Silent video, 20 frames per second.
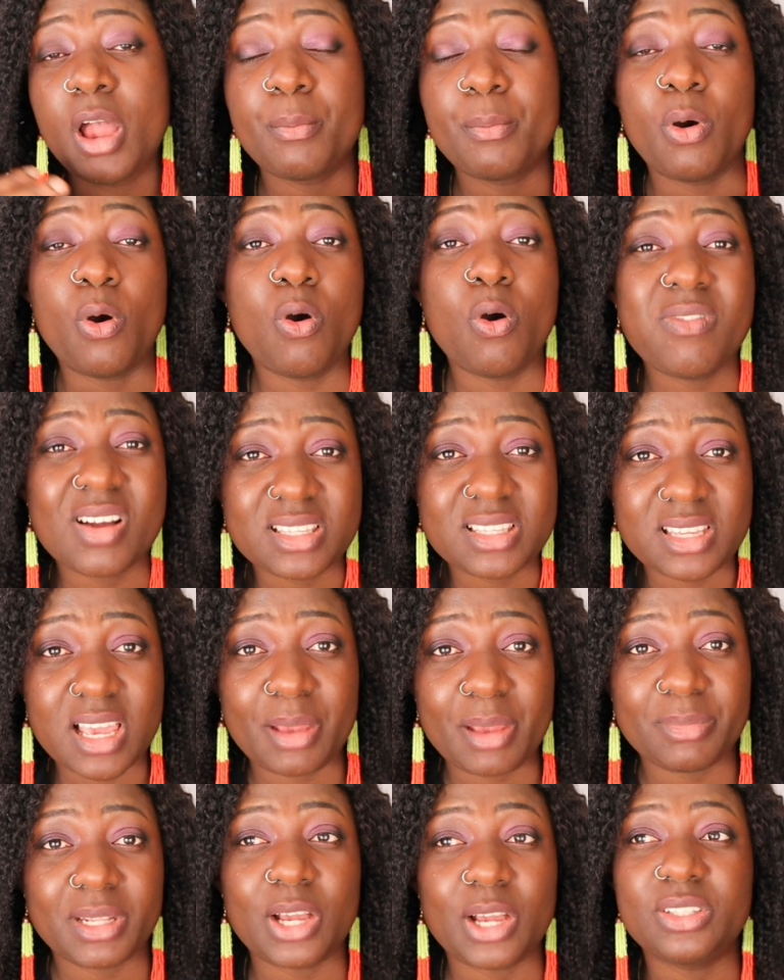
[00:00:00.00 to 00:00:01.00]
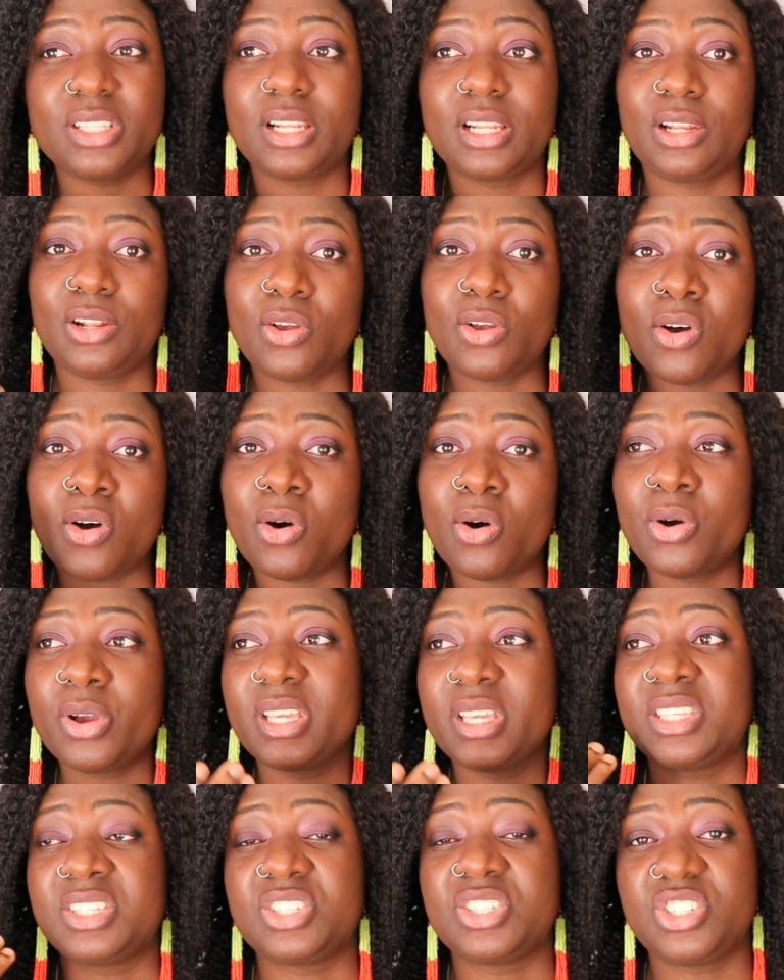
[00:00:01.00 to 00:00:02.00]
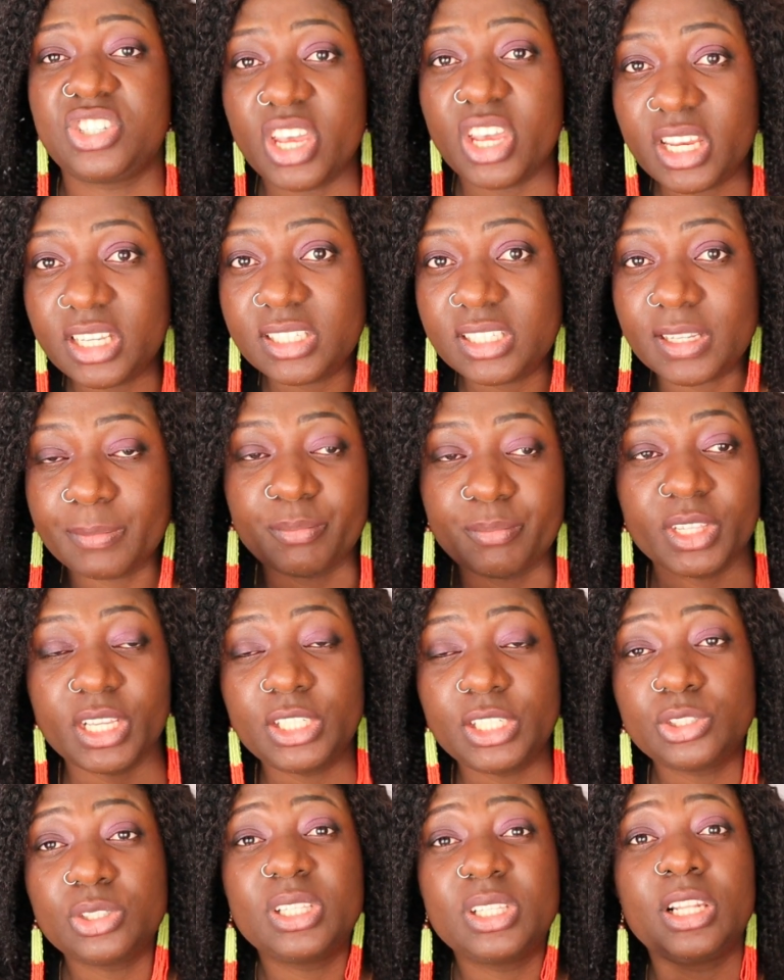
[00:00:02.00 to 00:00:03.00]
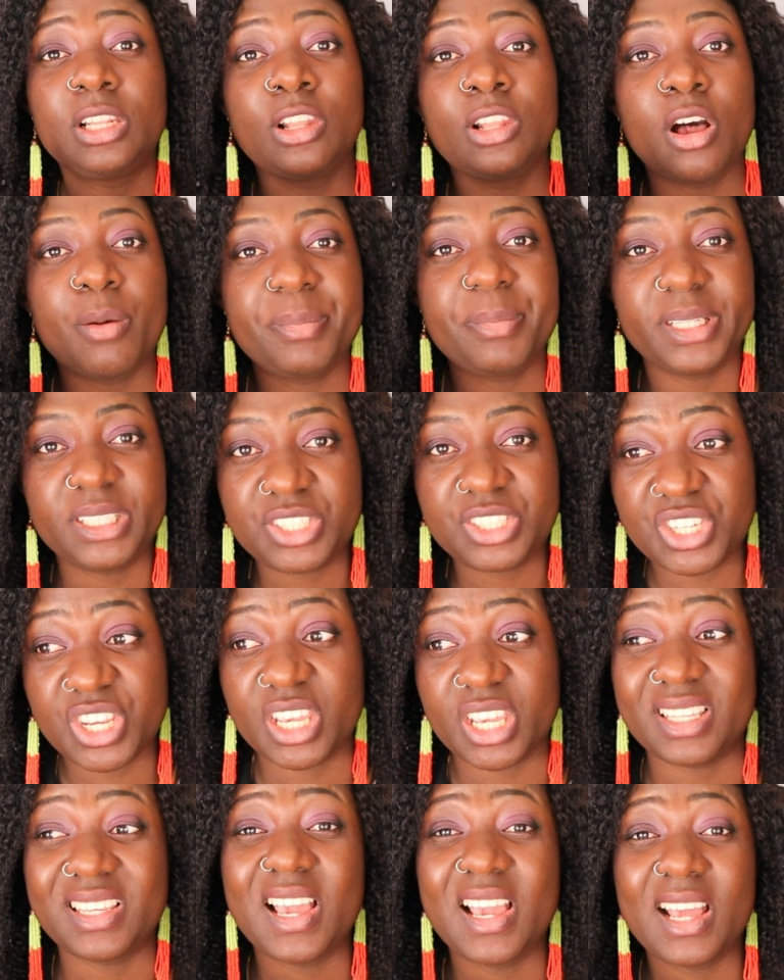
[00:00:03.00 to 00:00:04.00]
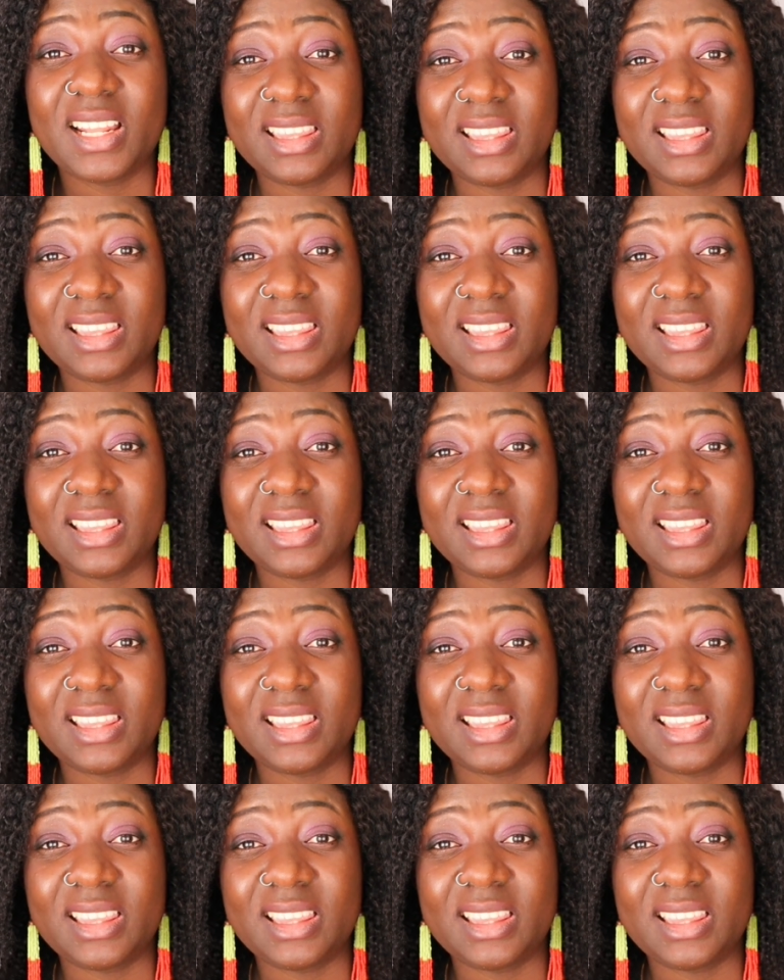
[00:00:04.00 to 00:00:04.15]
But over time now, the law is changing. So the law may change.